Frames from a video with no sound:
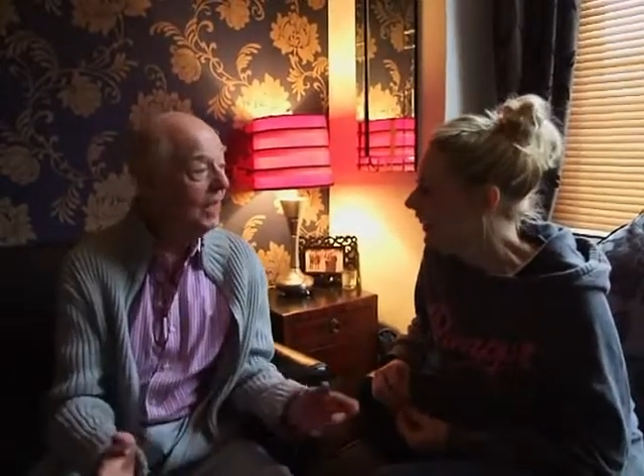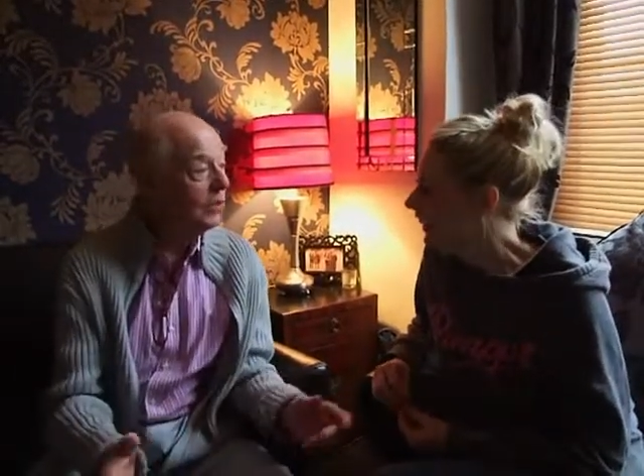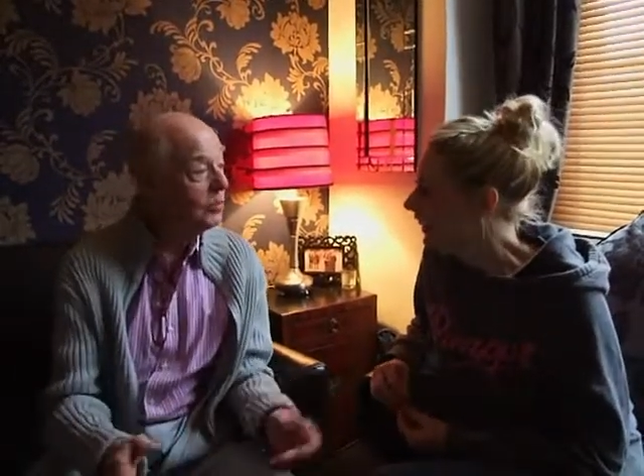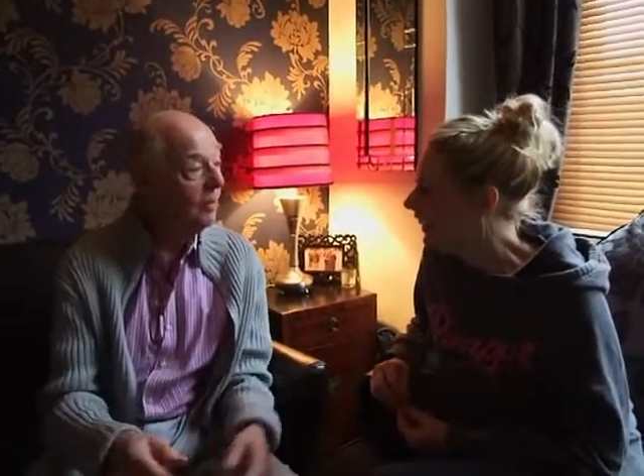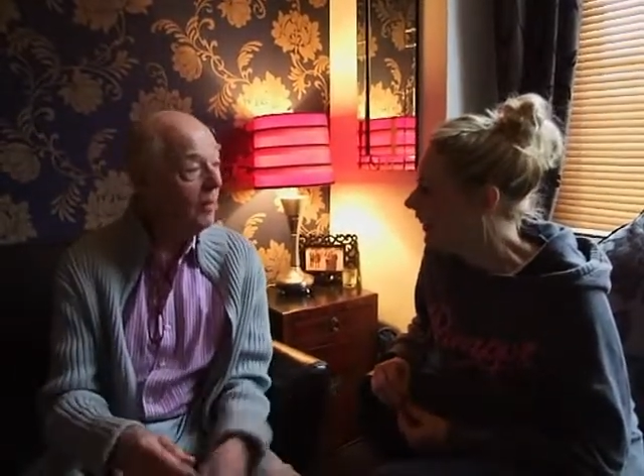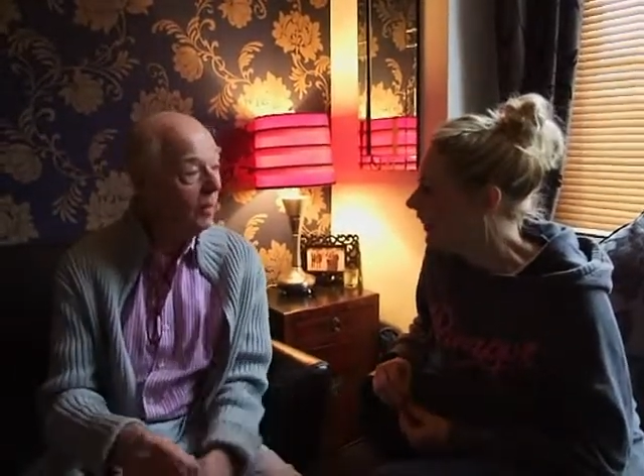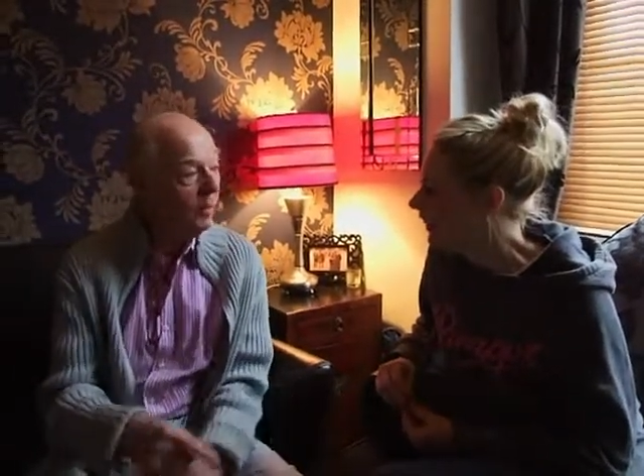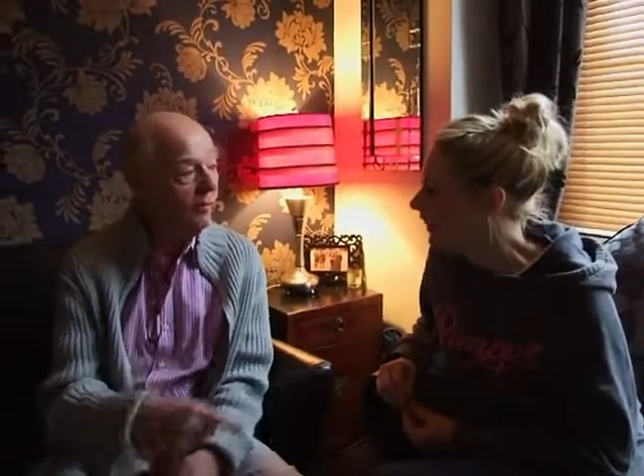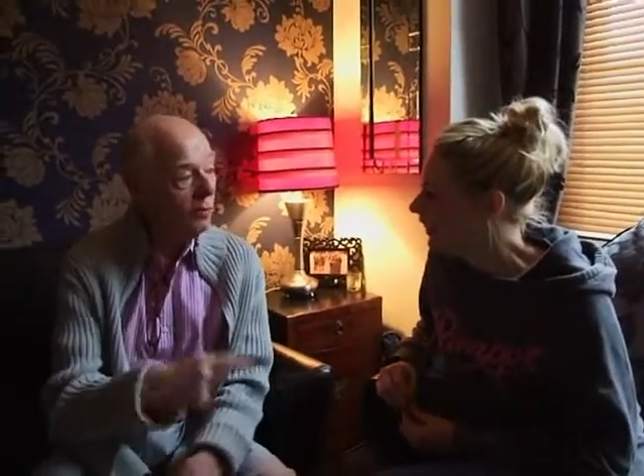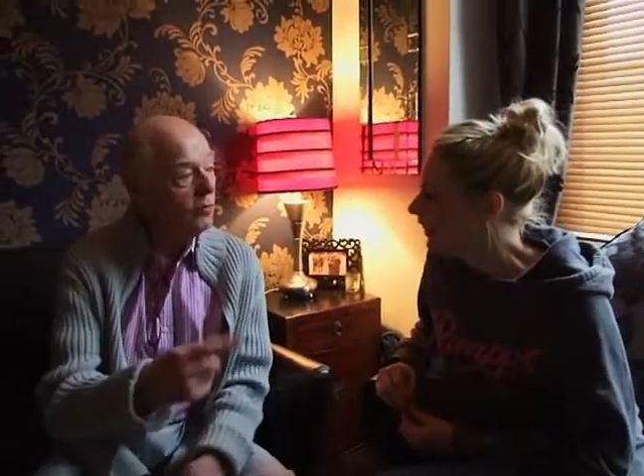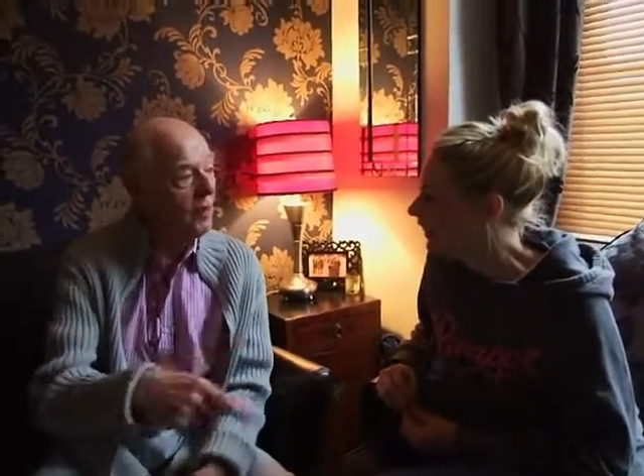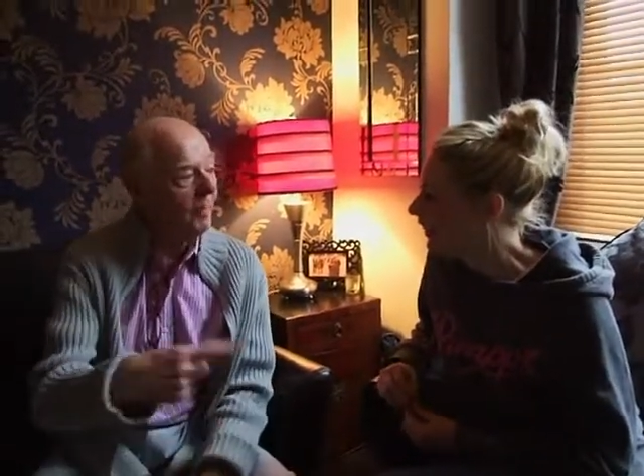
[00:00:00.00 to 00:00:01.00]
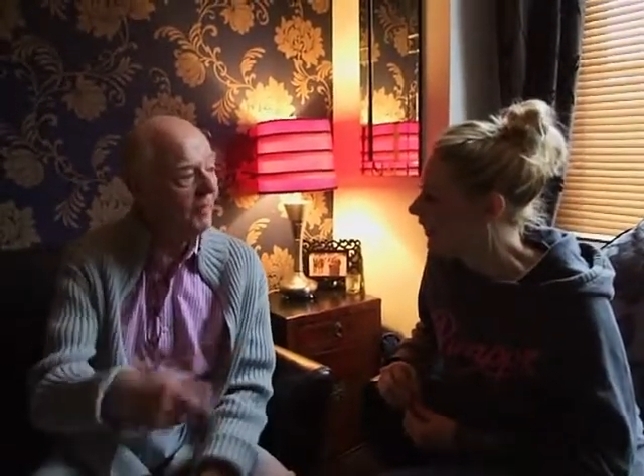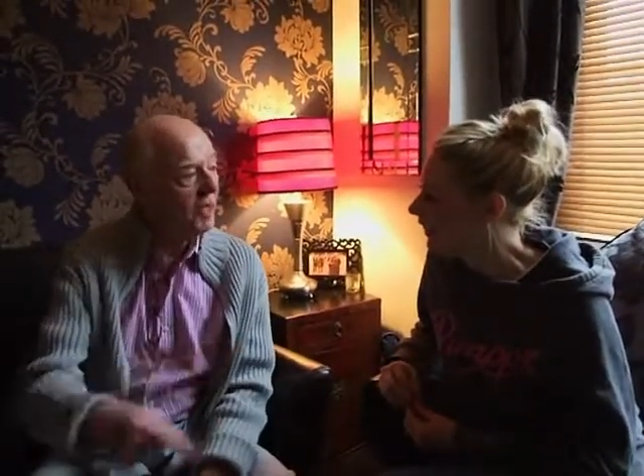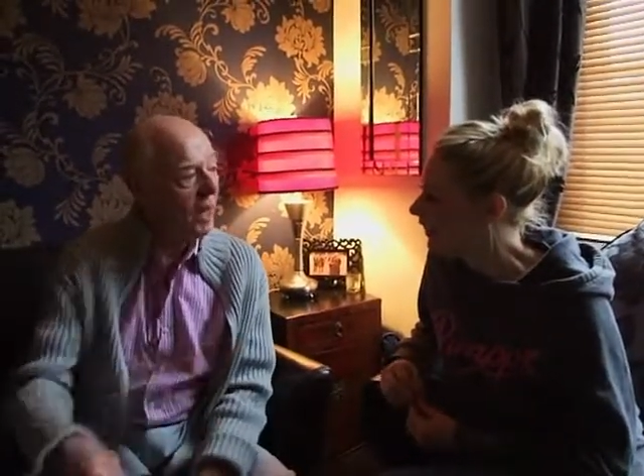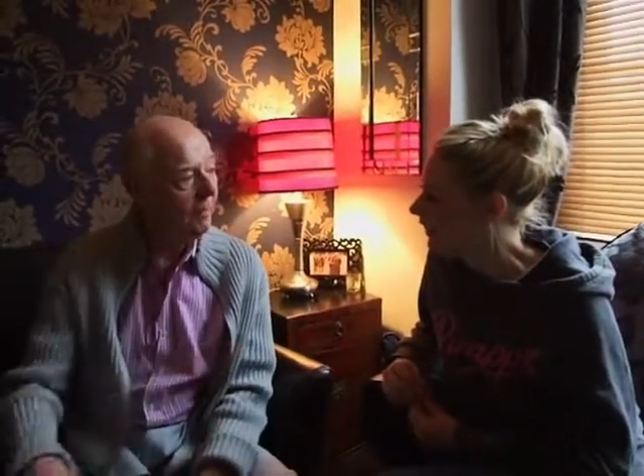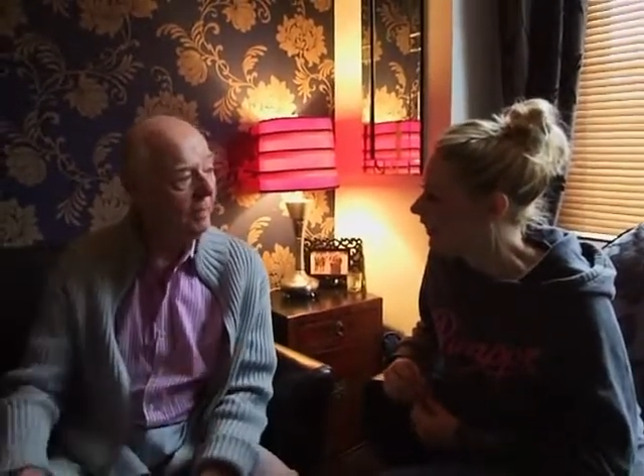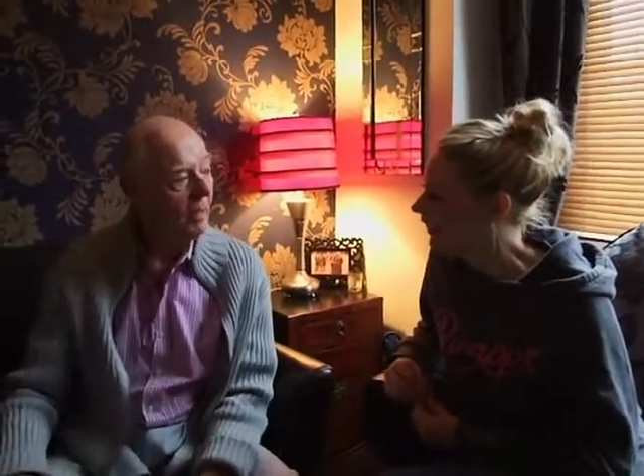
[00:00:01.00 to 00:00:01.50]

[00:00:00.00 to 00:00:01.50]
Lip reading: because we've used up the time.